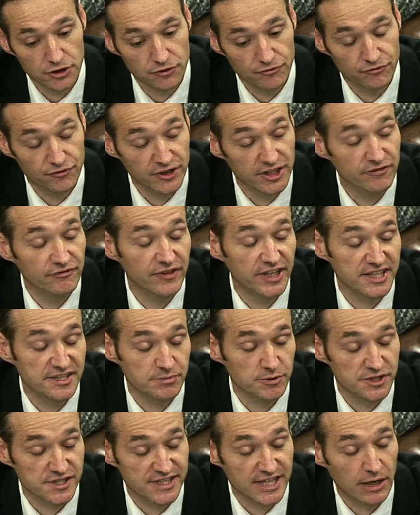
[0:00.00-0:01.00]
the
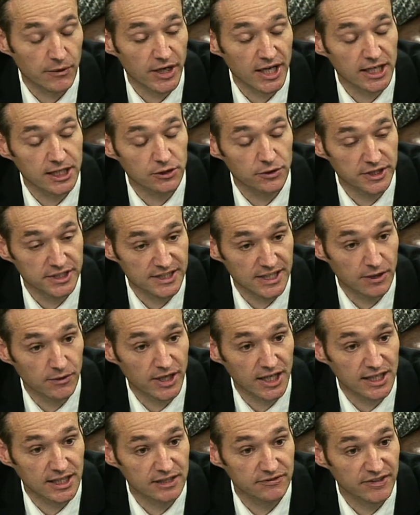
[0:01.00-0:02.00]
investments directly or
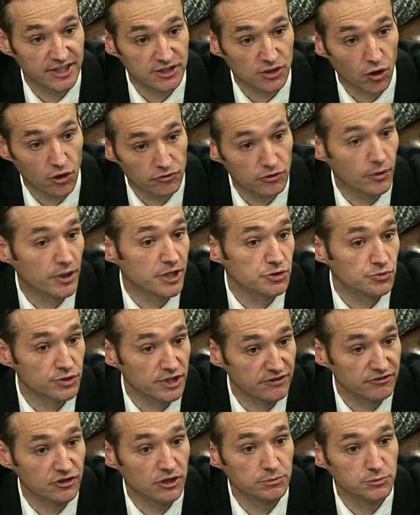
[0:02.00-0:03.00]
indirectly that otherwise would
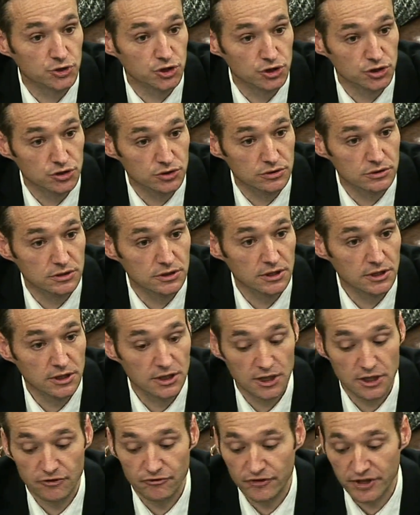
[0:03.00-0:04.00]
have come to you,
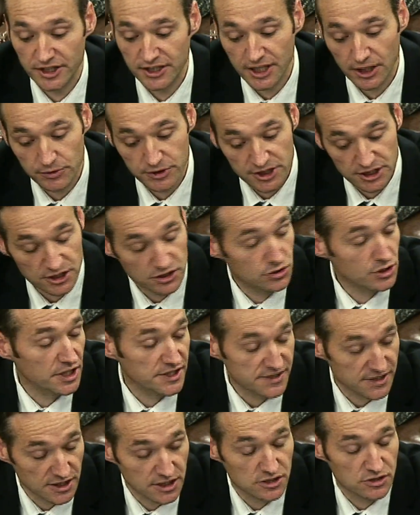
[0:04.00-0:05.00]
then carried
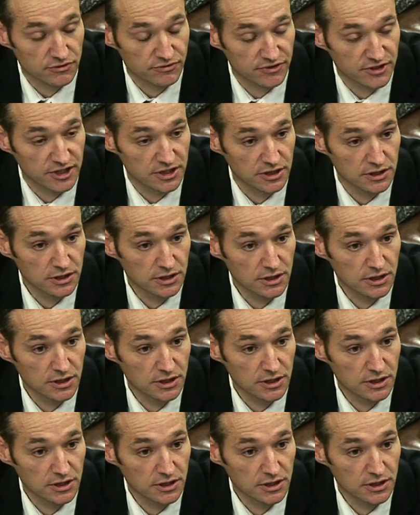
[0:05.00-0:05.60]
interest is a fee.